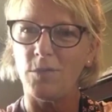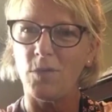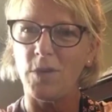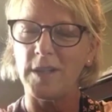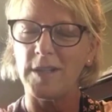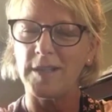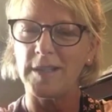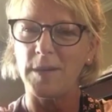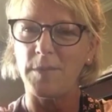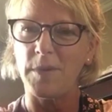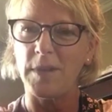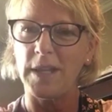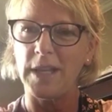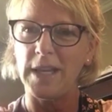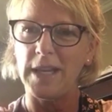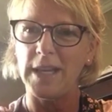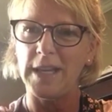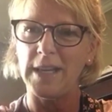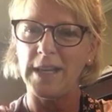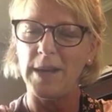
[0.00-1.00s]
with some of
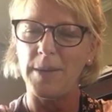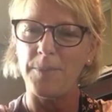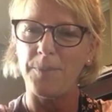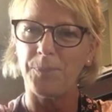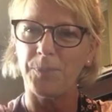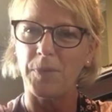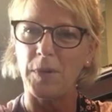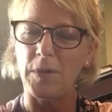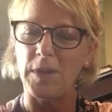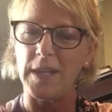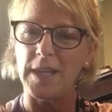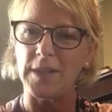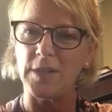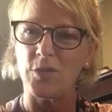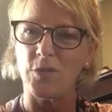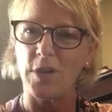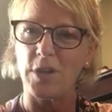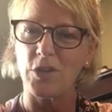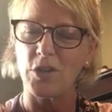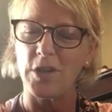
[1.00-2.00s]
the, um, the
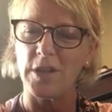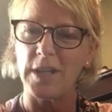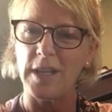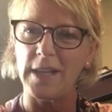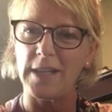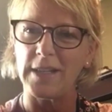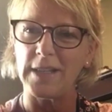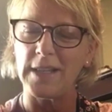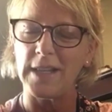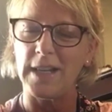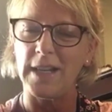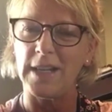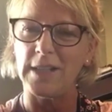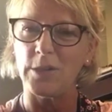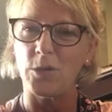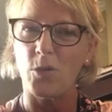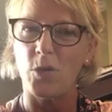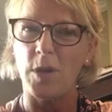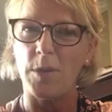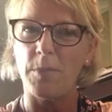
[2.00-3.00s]
instruction that uh,
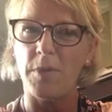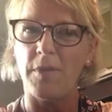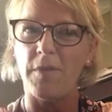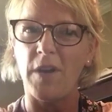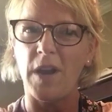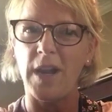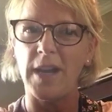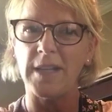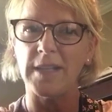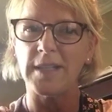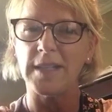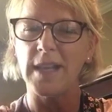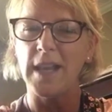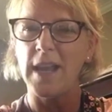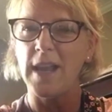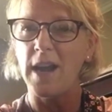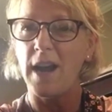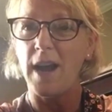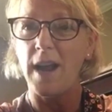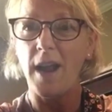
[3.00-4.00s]
Lauren provides.
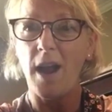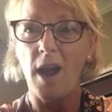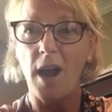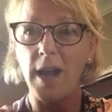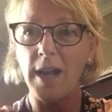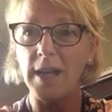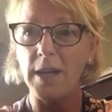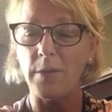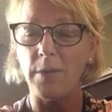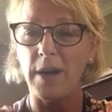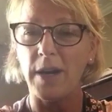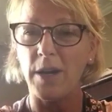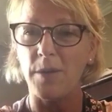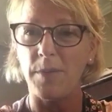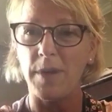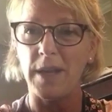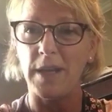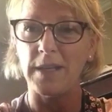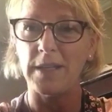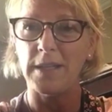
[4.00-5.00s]
I highly
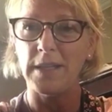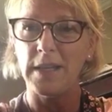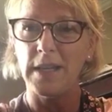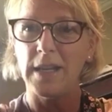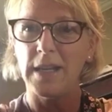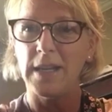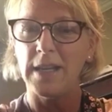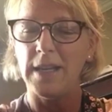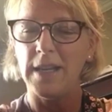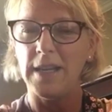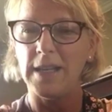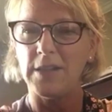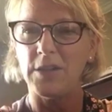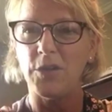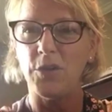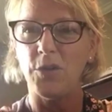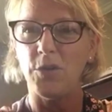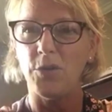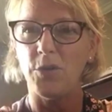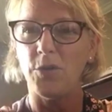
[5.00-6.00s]
recommend it
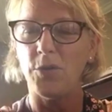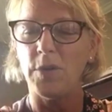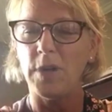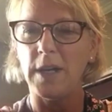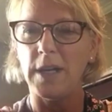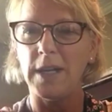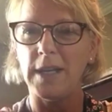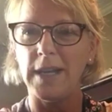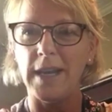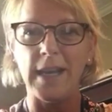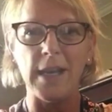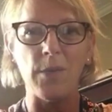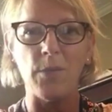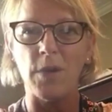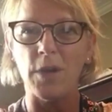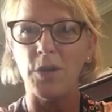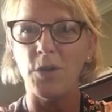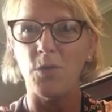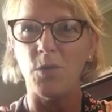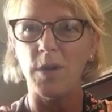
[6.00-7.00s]
to uh,
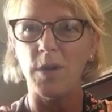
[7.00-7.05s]
anyone who